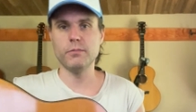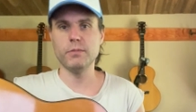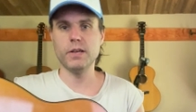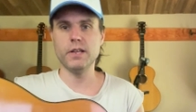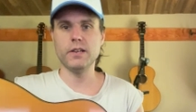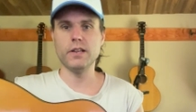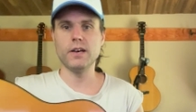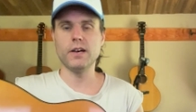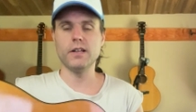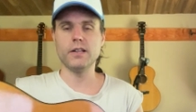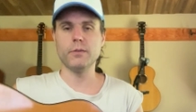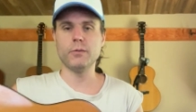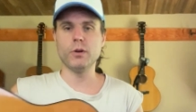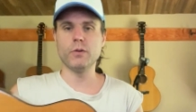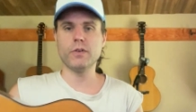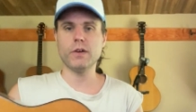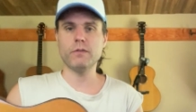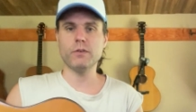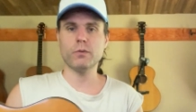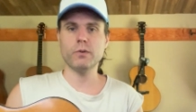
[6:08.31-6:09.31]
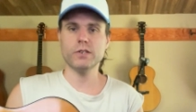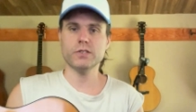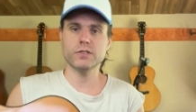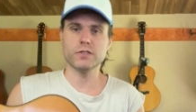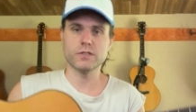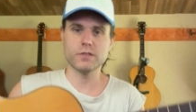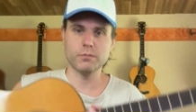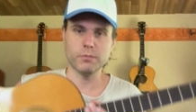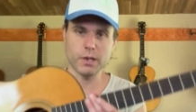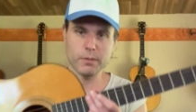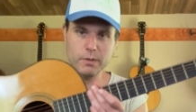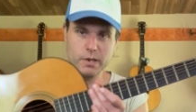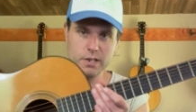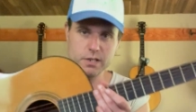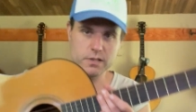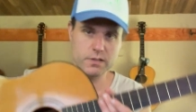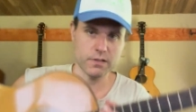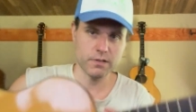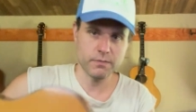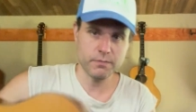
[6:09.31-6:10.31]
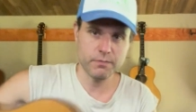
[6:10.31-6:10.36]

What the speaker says: and let me know if you have any questions. Mike Bias.